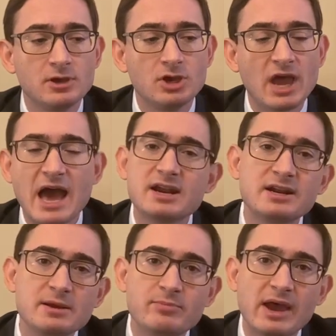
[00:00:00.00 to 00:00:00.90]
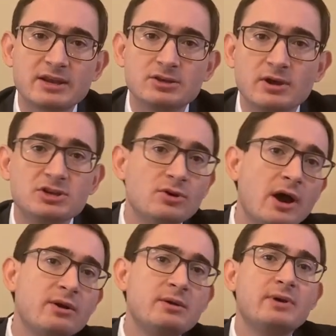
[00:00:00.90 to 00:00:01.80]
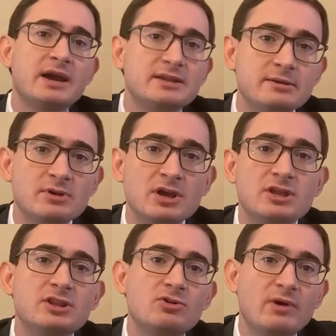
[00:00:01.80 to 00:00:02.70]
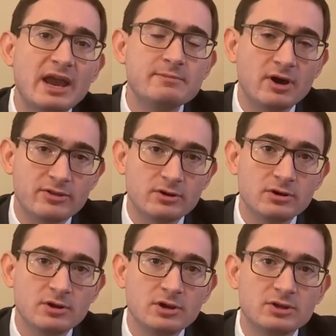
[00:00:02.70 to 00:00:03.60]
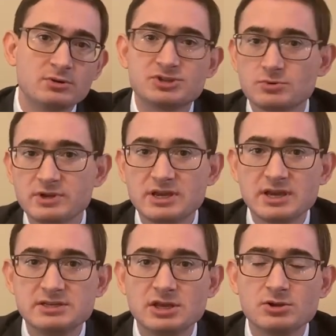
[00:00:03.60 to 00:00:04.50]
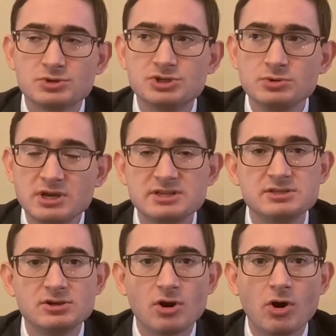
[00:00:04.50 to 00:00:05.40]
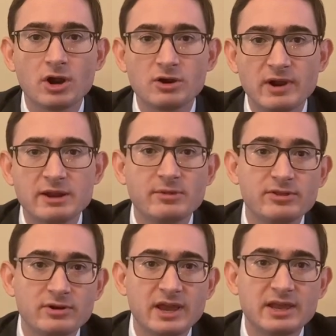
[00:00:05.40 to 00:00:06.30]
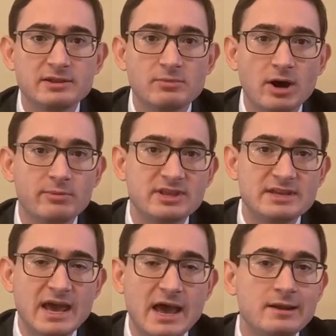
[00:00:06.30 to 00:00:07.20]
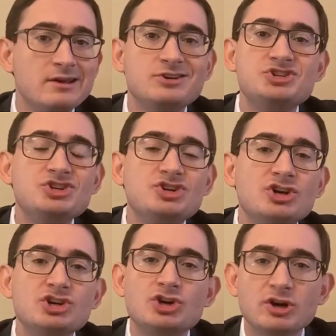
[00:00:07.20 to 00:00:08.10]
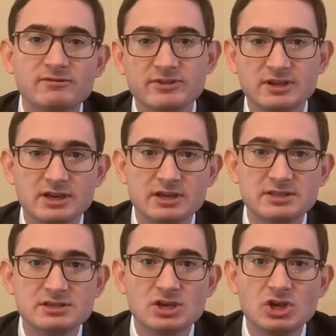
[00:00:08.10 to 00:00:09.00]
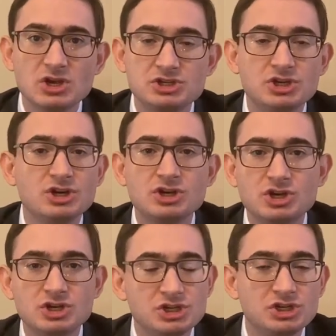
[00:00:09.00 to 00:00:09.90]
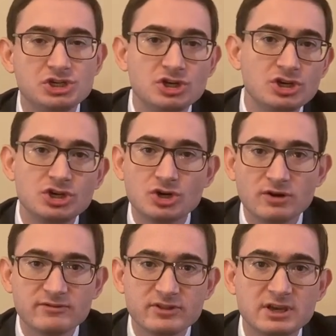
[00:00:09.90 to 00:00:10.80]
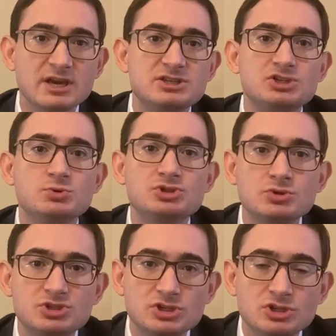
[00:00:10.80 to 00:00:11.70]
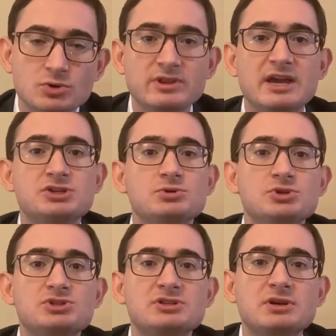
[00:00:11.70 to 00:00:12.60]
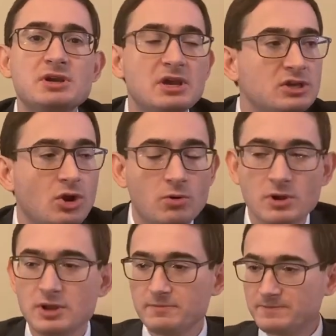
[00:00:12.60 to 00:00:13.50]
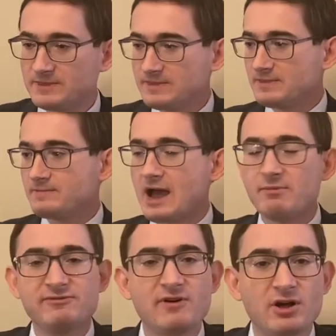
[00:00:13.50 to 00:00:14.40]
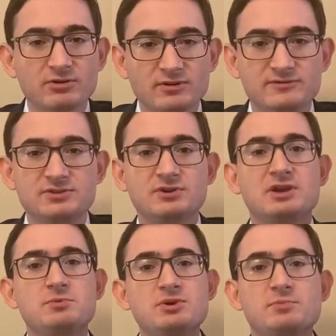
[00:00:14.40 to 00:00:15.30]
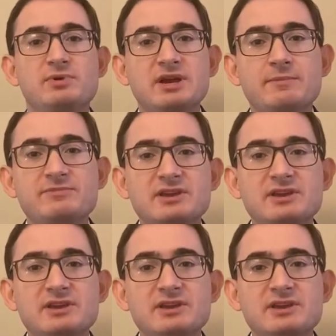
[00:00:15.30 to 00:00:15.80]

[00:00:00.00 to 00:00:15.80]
how did it impact you? And you know how it impacted them? The grandmother. There's 3 kids. There's 2 kids in the car, a grandmother and the mom and the dad. She couldn't cook for the kids. She couldn't cook for the kids. She was used to doing that. She was used to, I'm a father of 2. You pick up the